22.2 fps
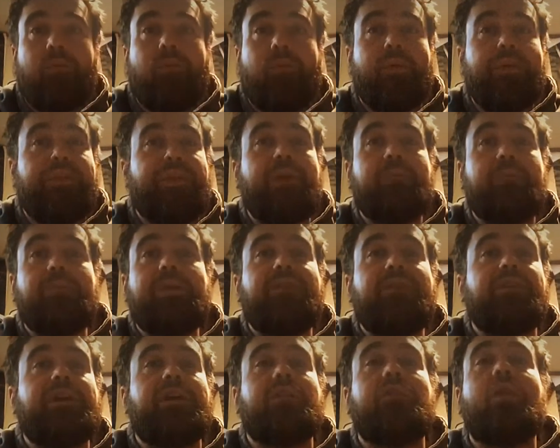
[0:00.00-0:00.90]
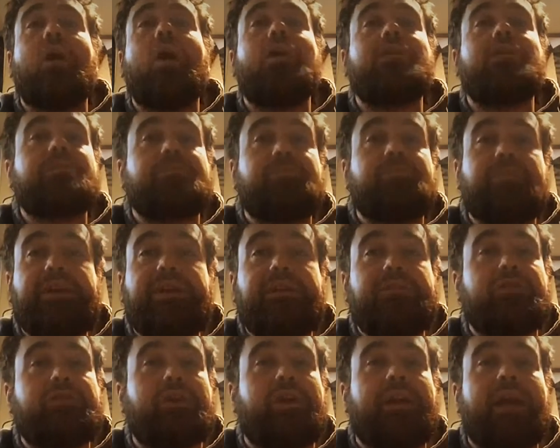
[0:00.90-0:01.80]
With him giving a long
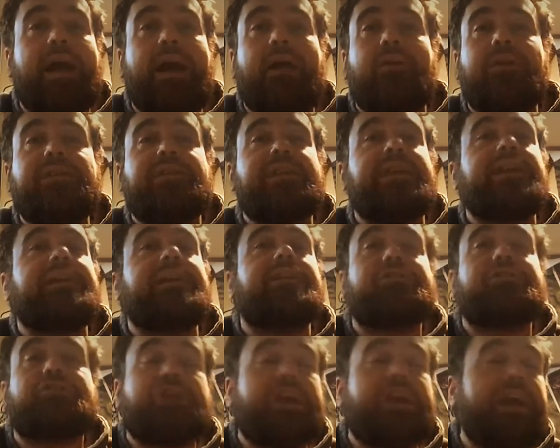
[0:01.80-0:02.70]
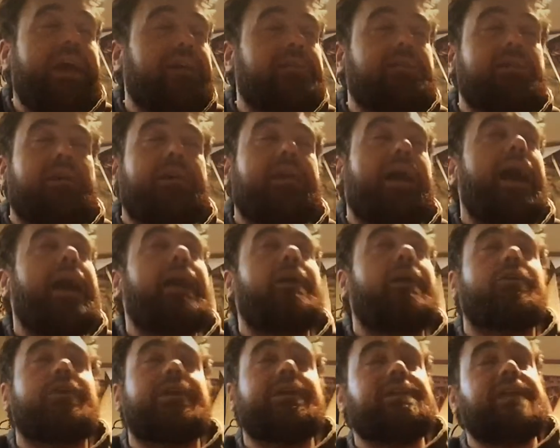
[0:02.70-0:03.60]
speech on how he'd taken a chance on
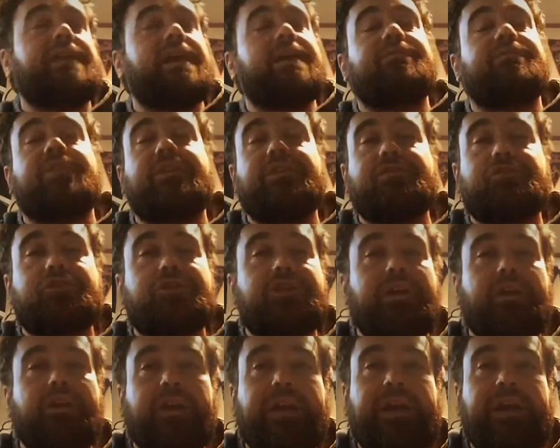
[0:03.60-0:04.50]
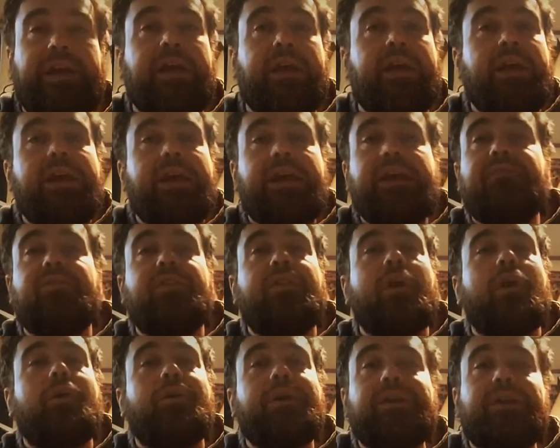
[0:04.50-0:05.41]
hiring David and Shiri,
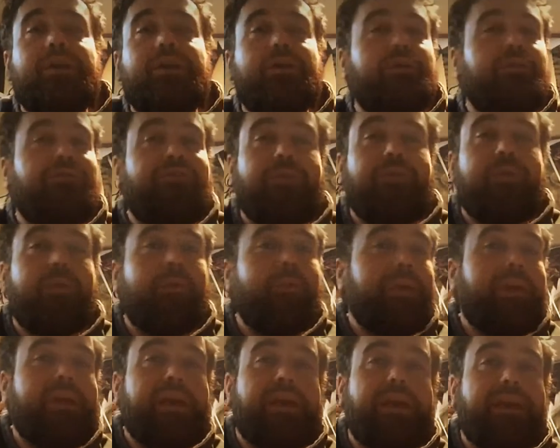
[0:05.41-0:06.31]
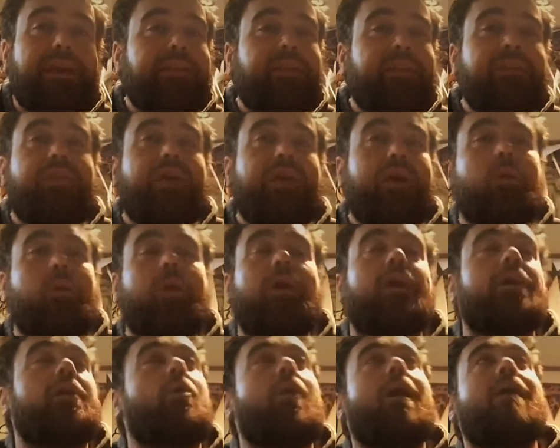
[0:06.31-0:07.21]
even though he knew from the beginning that they were
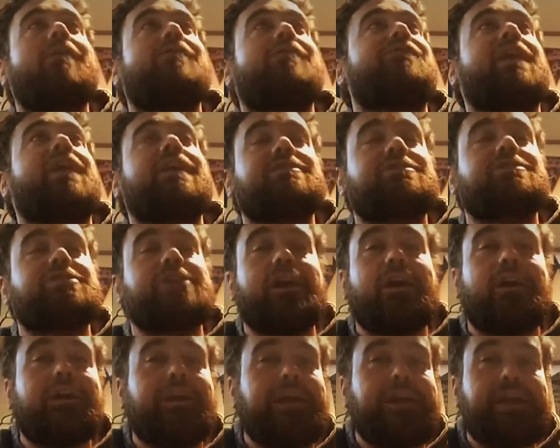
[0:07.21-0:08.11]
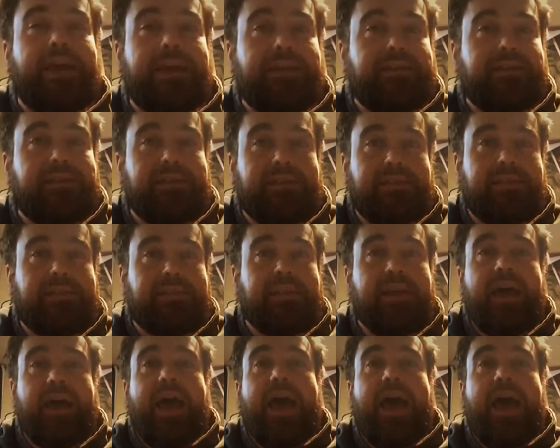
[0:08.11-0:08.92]
unqualified charity cases,